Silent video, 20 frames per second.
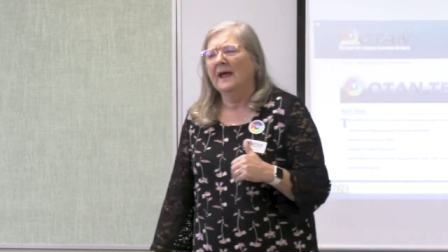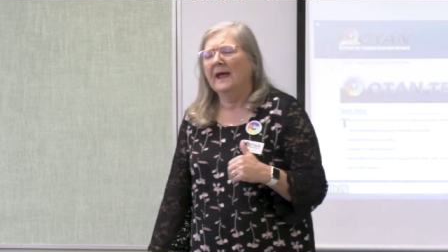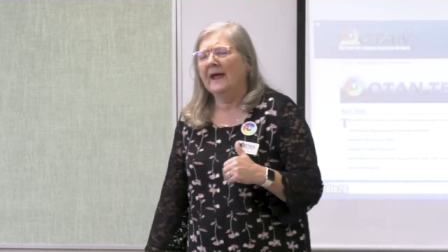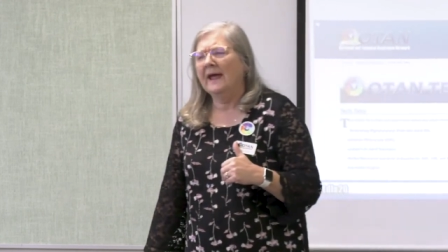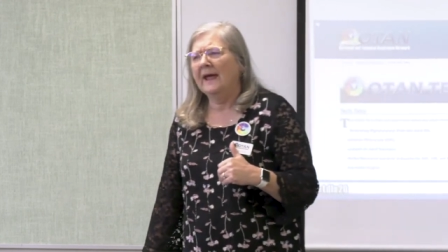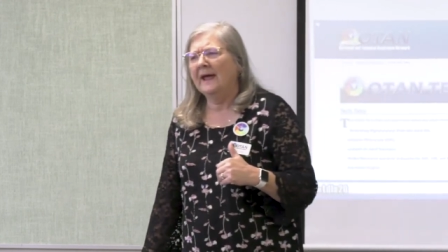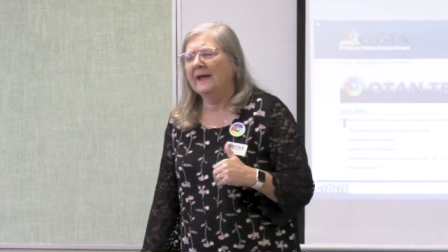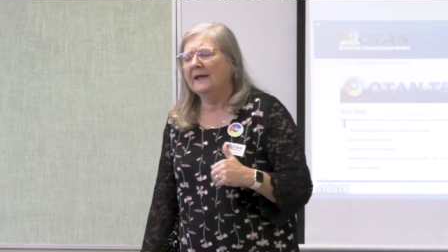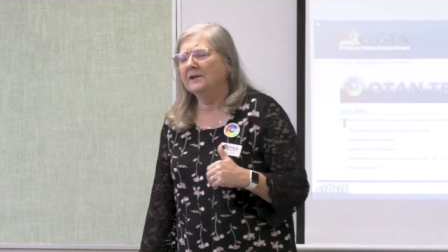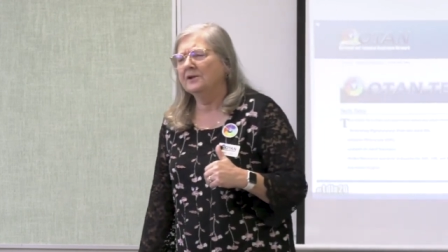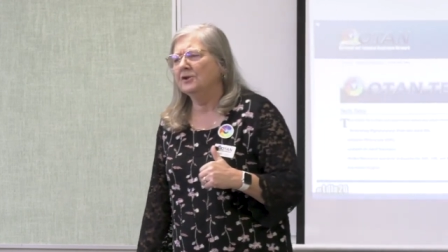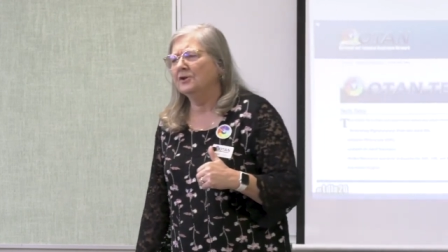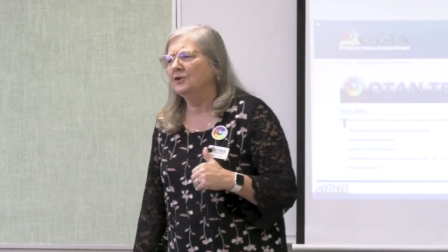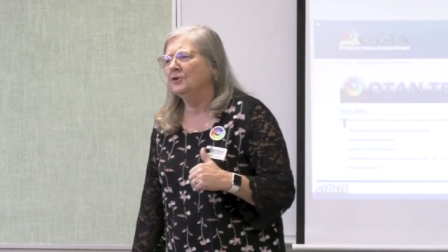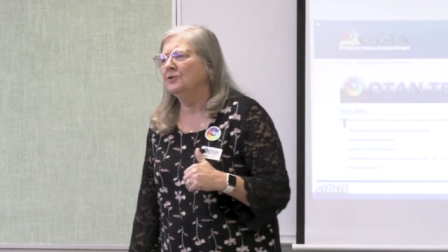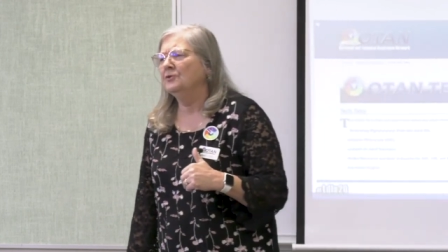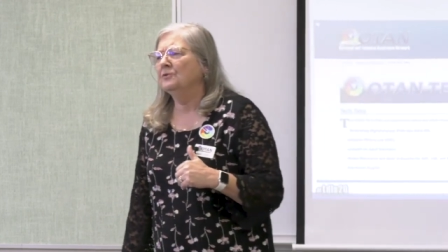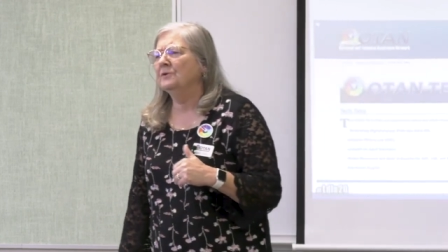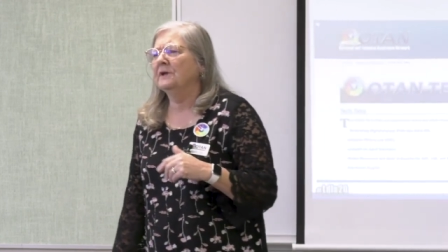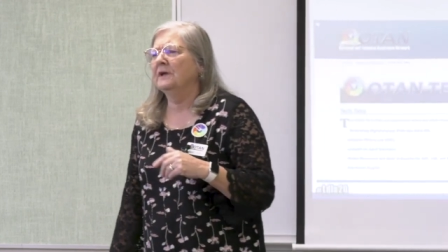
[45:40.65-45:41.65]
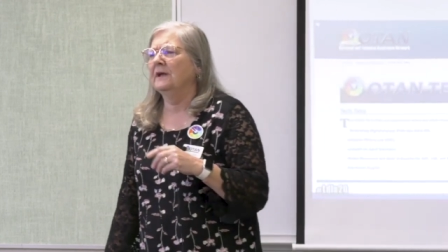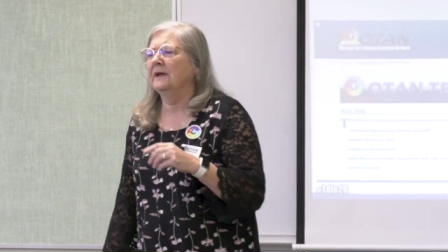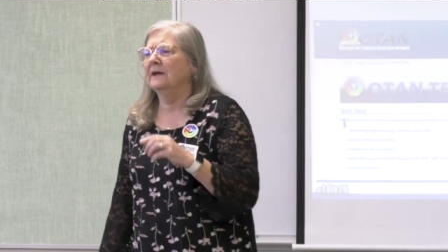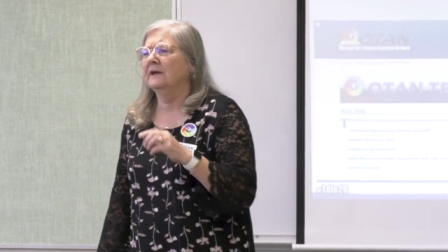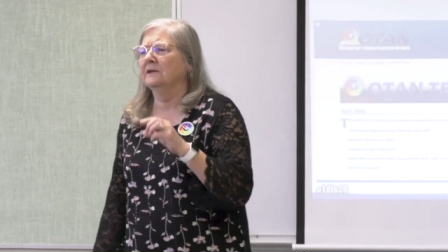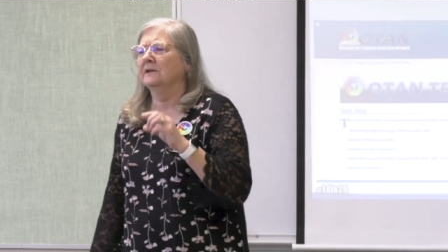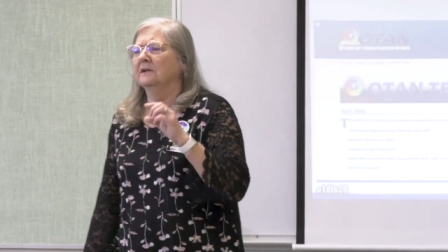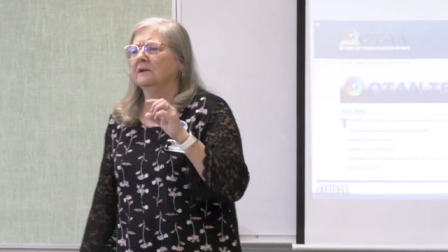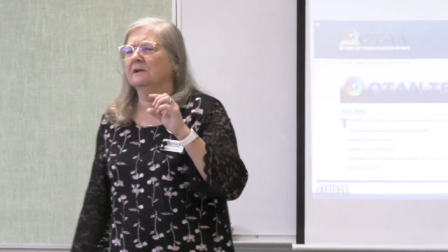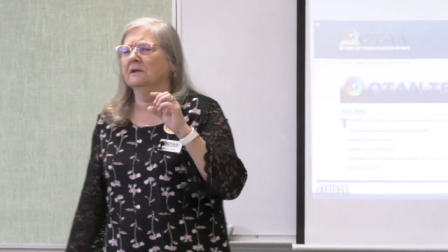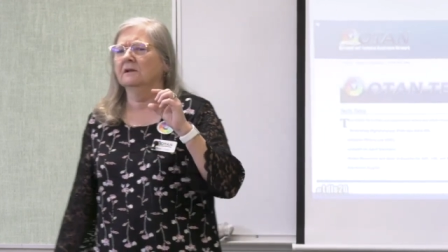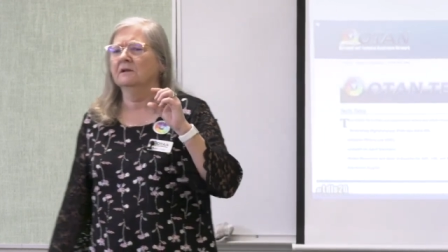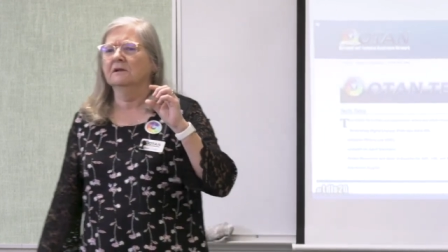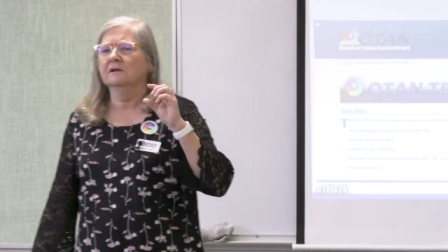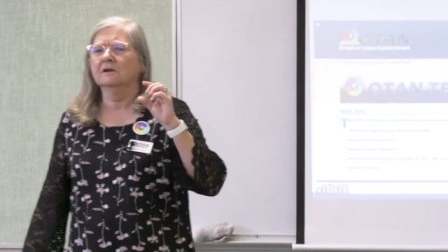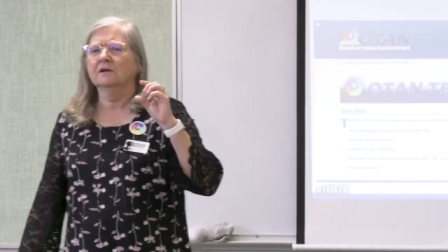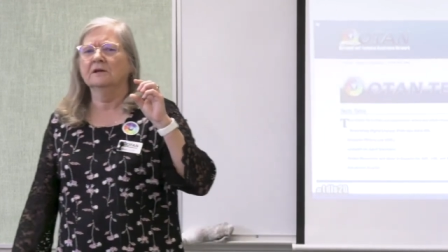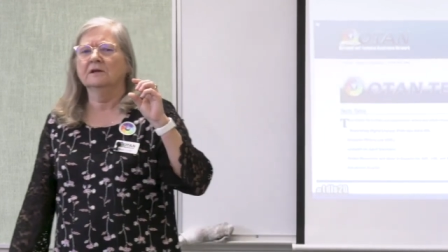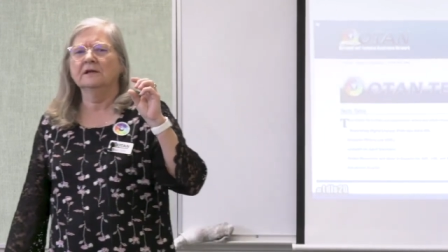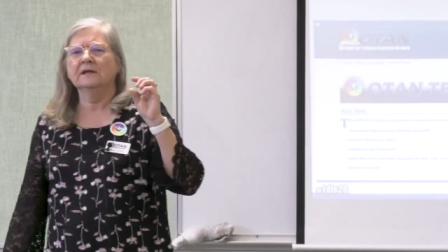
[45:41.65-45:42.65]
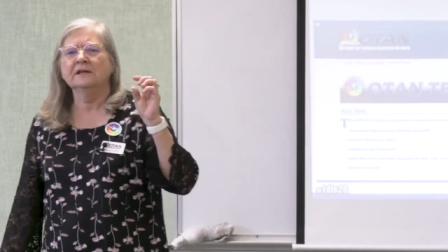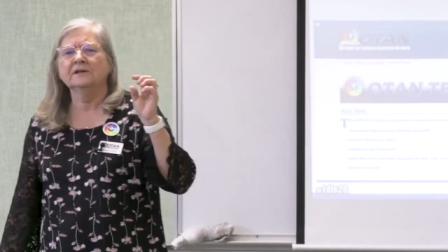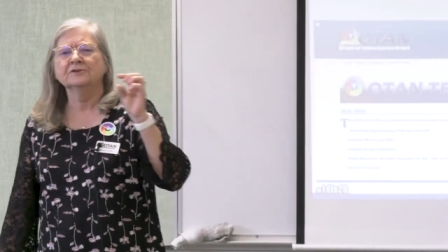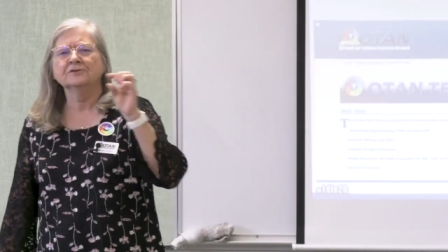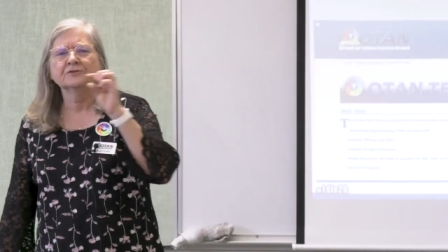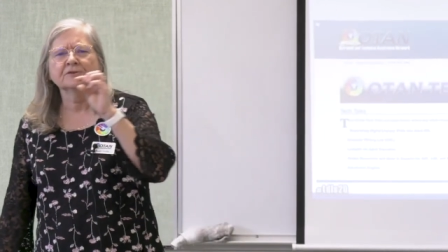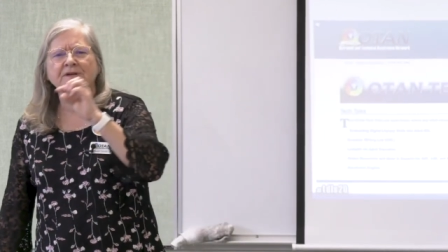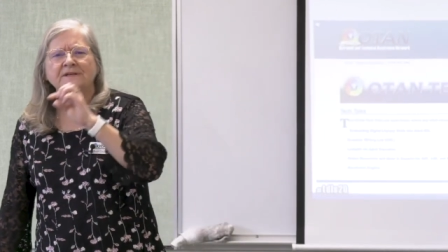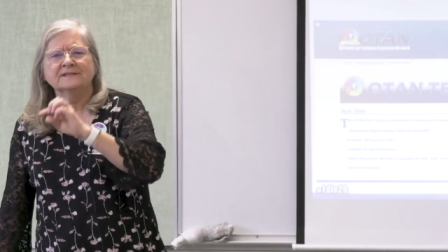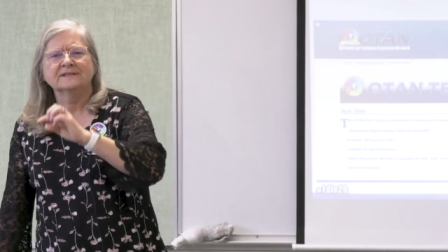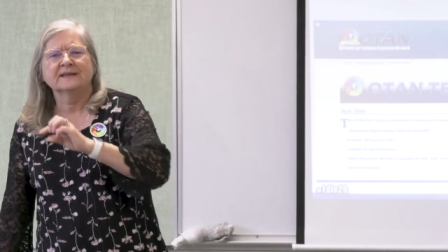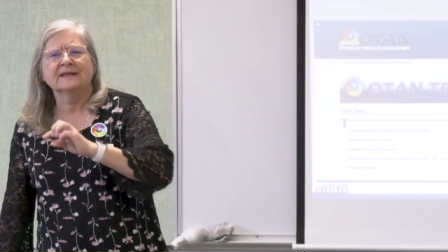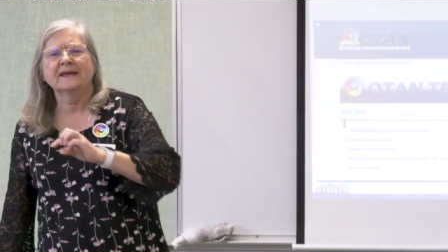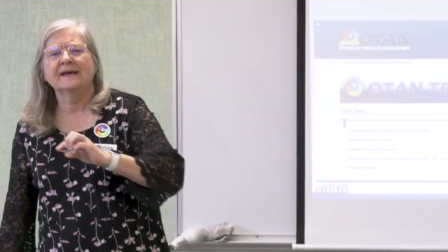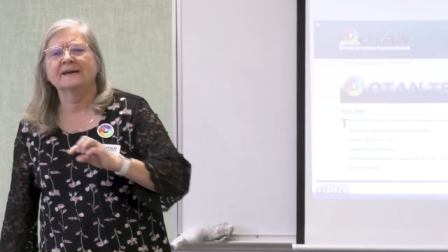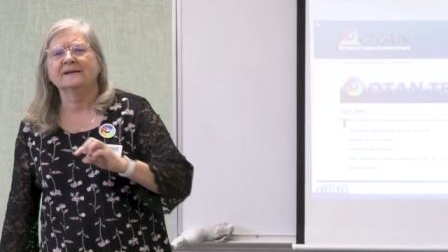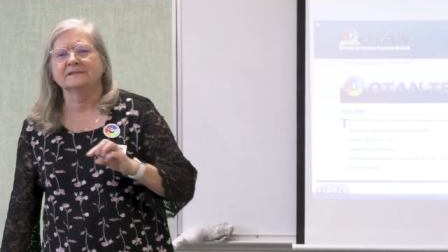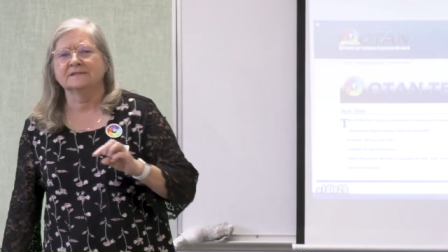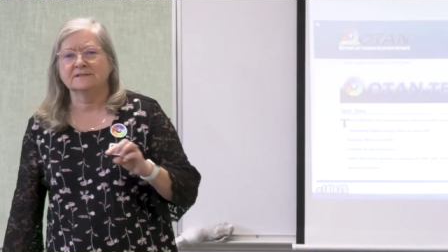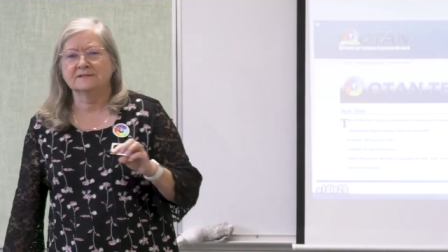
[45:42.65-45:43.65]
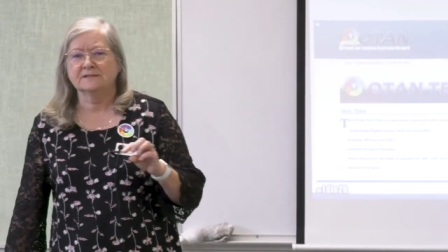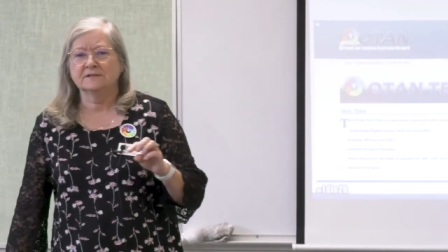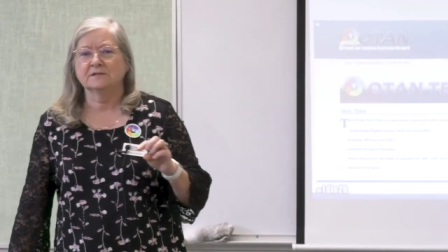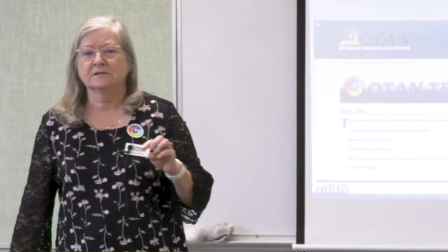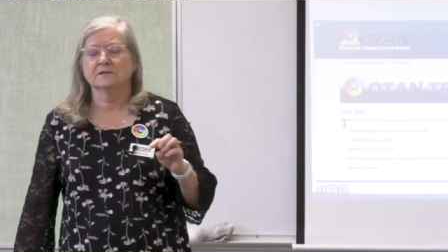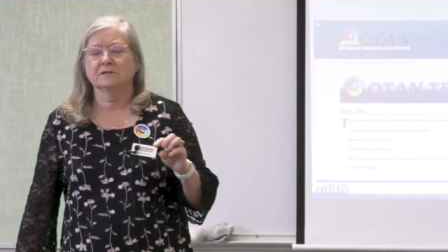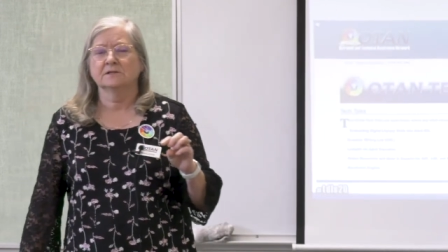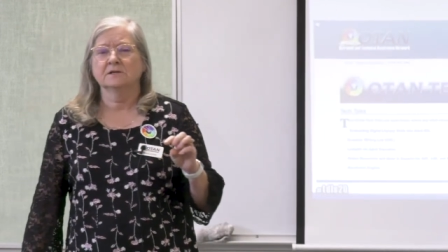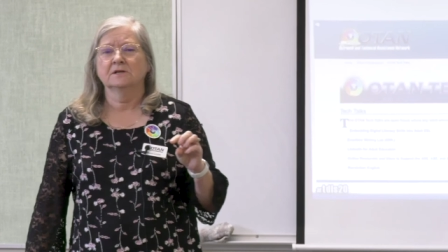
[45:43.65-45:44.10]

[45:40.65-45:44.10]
and you can enter as a guest